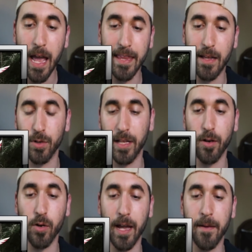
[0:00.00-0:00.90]
And then we're like,
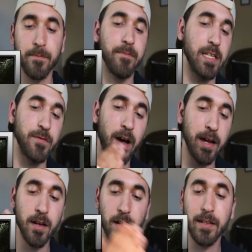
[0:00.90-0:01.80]
okay, that's
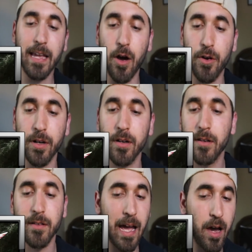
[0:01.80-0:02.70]
fine. Counter,
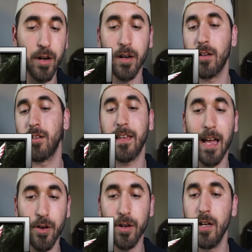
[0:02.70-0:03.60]
counter,
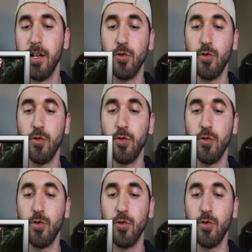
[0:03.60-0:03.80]
counter.